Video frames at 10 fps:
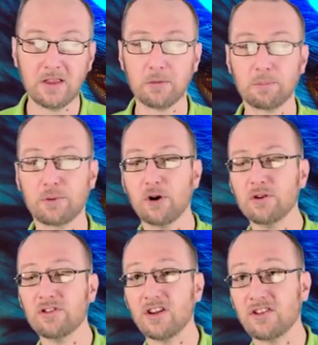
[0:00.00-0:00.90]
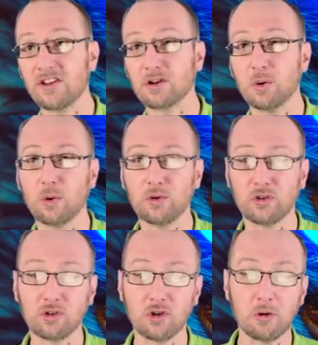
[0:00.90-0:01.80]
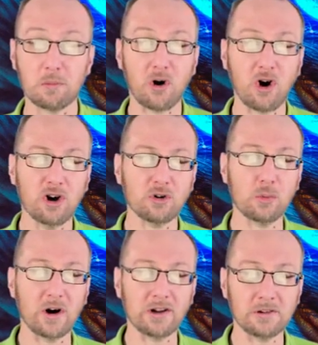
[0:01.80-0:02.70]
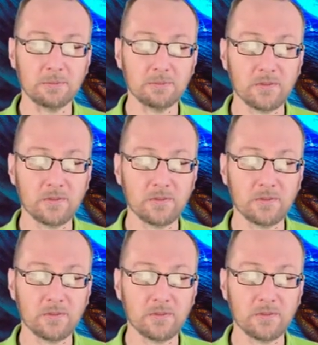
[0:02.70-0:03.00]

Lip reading: the process that causes part 1